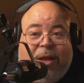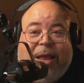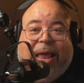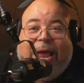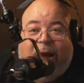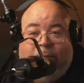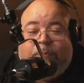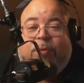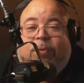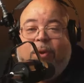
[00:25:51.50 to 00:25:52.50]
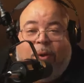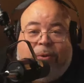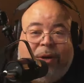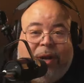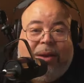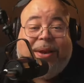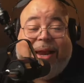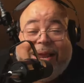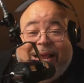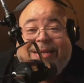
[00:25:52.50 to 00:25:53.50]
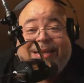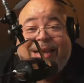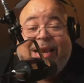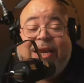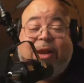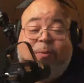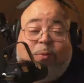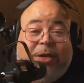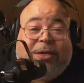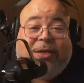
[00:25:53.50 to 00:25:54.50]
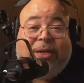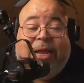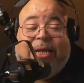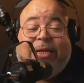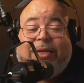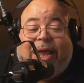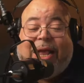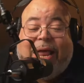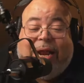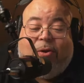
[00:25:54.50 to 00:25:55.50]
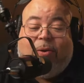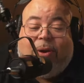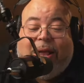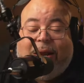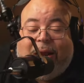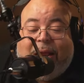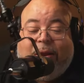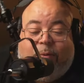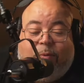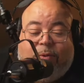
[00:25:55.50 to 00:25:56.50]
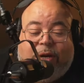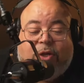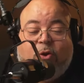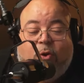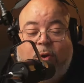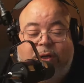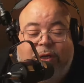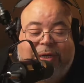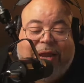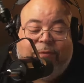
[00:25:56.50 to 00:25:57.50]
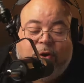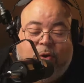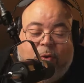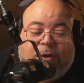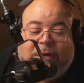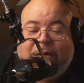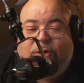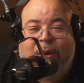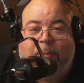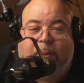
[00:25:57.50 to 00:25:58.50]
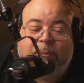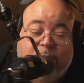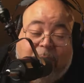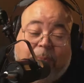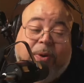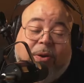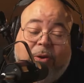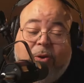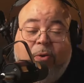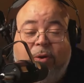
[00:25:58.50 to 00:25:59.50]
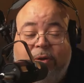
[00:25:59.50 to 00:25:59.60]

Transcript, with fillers: help you, though. You know what I mean? Like I said, and then once, see, I got to kind of like these courses, every course I drop, I'm going to drop another course